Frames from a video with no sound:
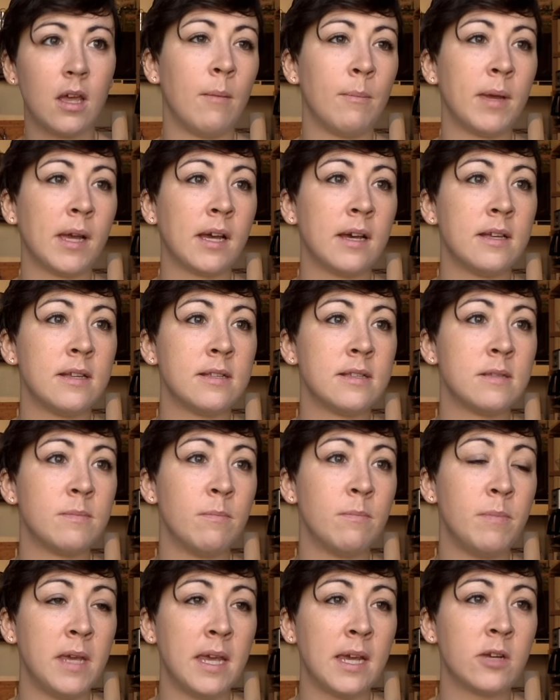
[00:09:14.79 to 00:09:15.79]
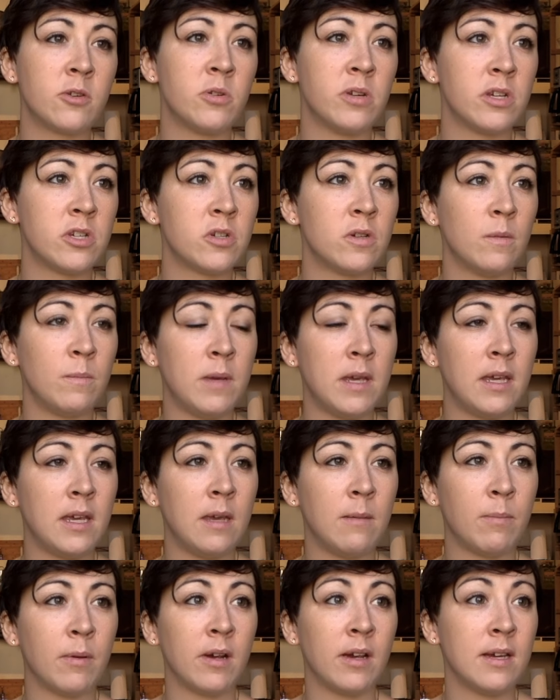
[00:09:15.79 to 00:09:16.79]
Because being a traditional
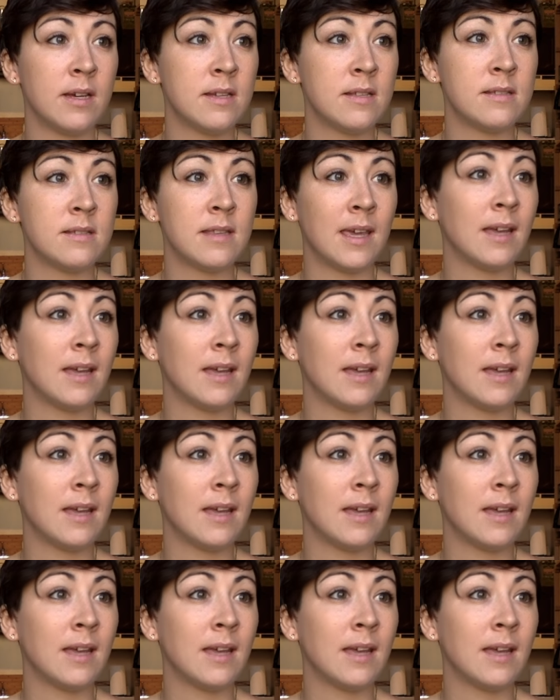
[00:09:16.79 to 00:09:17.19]
beekeeper is